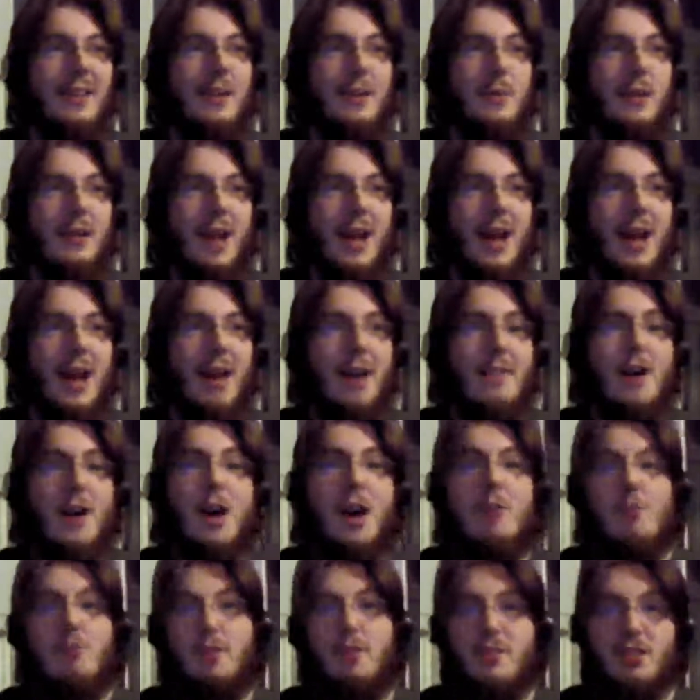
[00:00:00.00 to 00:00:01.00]
would have
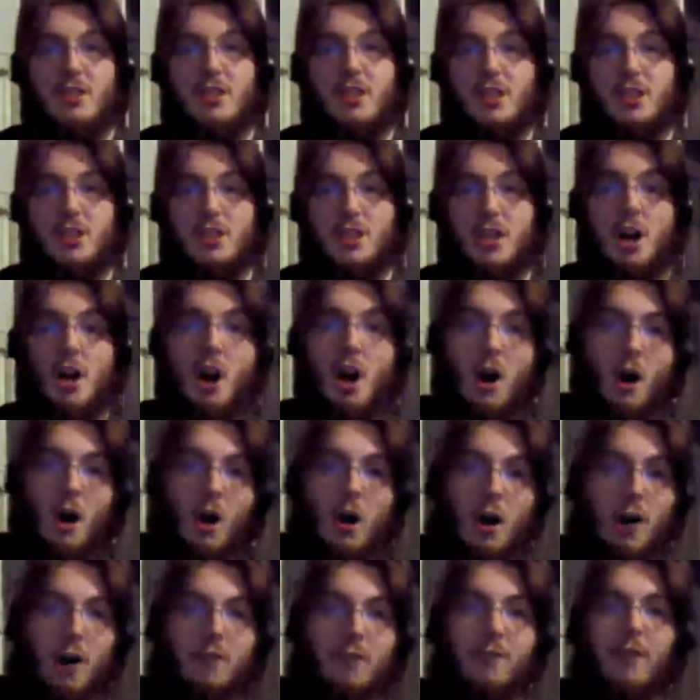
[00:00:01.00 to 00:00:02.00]
a brief discussion,
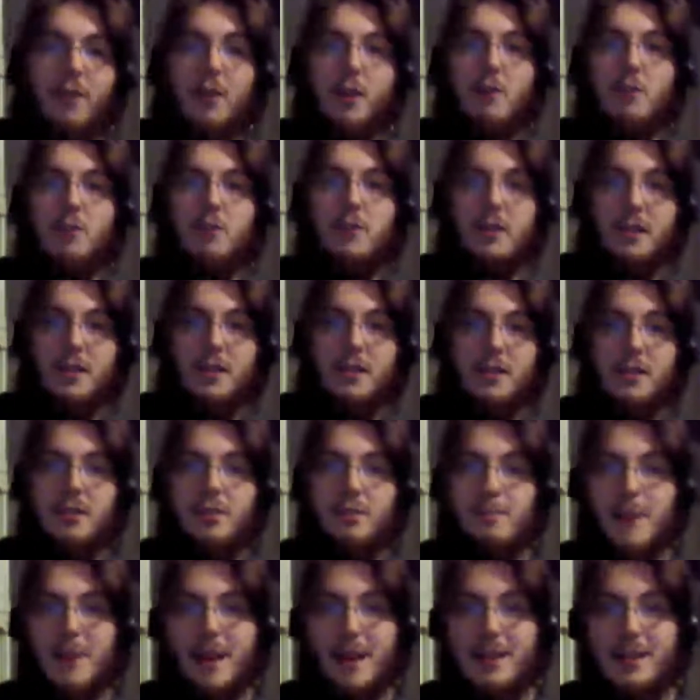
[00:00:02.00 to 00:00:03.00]
offload the
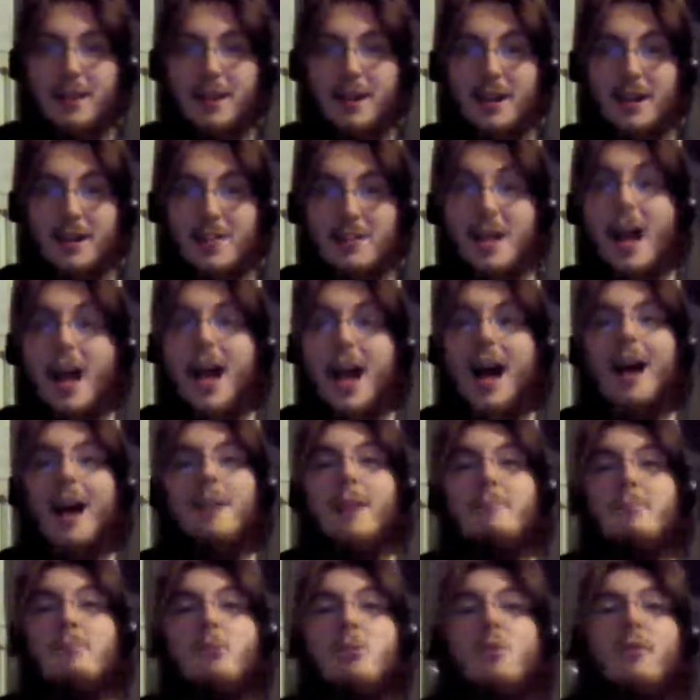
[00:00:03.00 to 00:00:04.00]
bad guys,
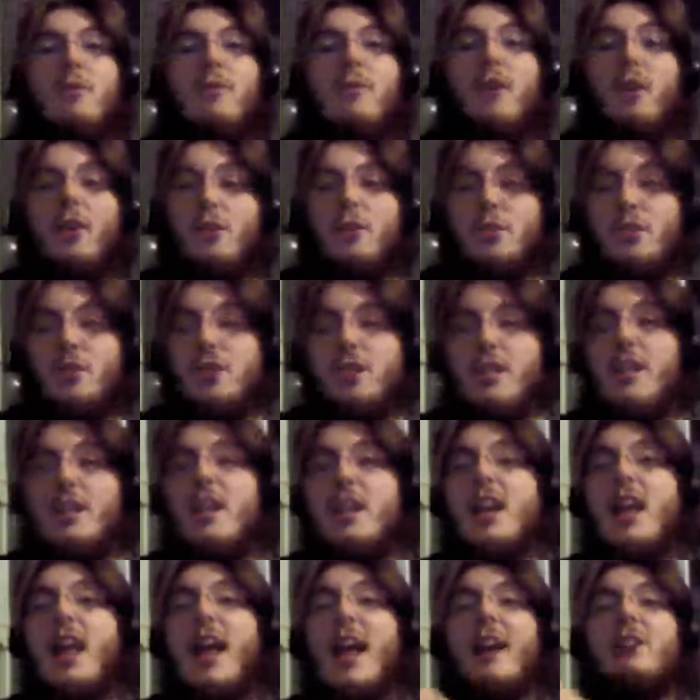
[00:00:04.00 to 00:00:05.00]
and move on to the
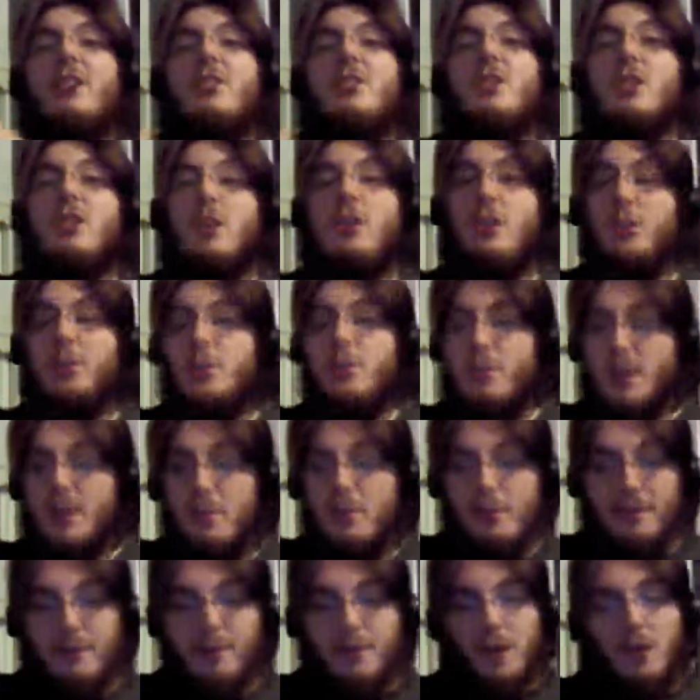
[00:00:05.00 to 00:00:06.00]
next clue. They
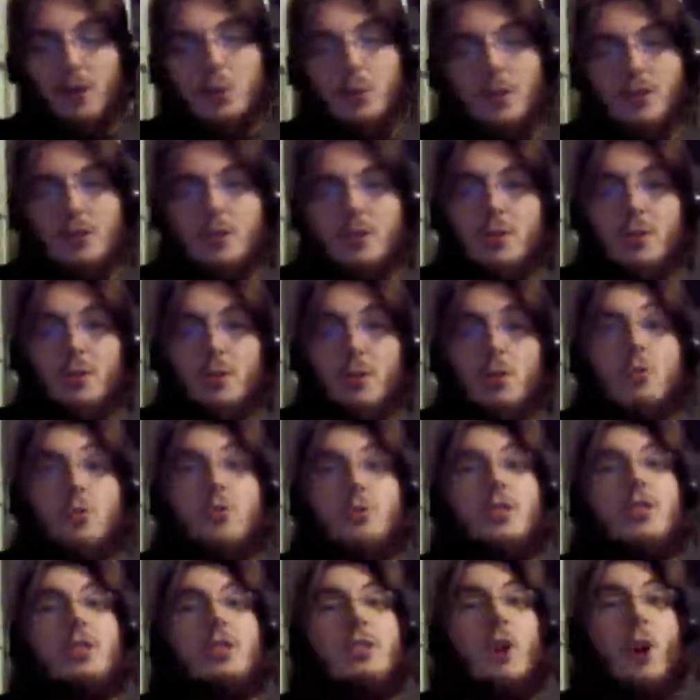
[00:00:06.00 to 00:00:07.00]
would follow on to
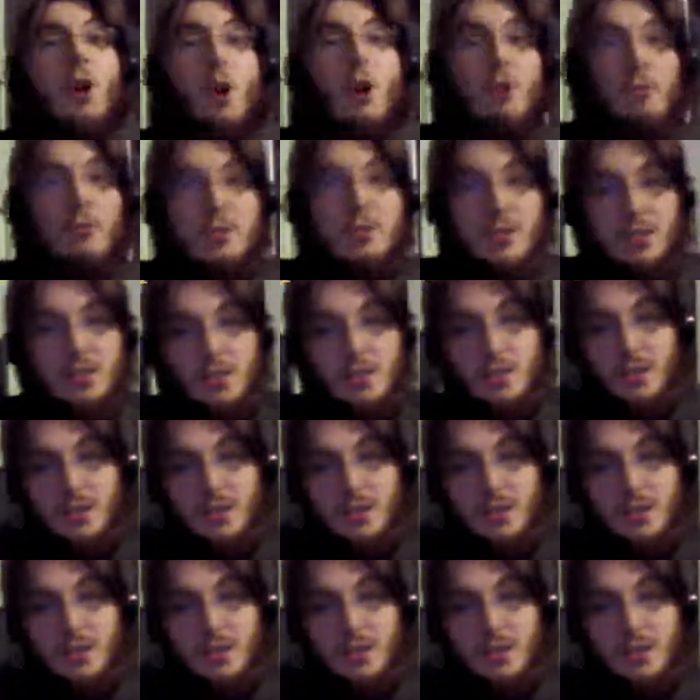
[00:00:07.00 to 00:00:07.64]
who's this Horus